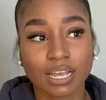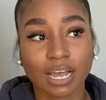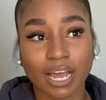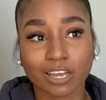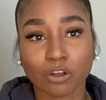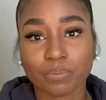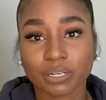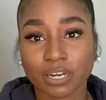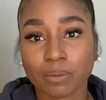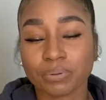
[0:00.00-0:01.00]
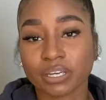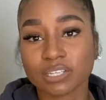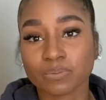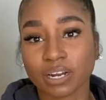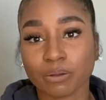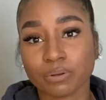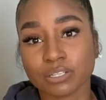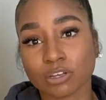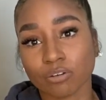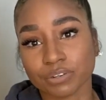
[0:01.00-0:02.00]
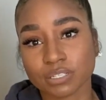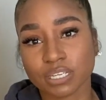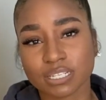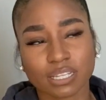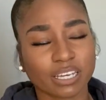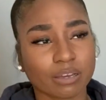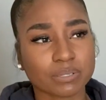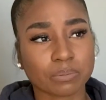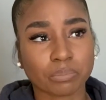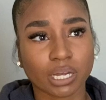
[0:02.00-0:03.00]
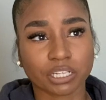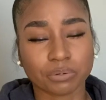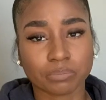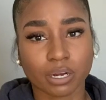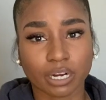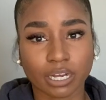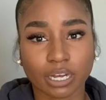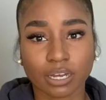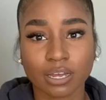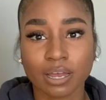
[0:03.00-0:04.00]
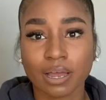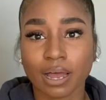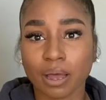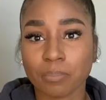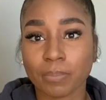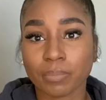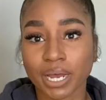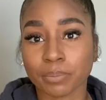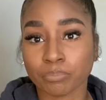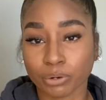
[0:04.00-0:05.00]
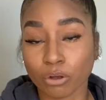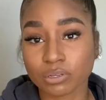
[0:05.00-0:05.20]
I opened it up because when I was overseas, I think I was in Bali with Marika, mine broke.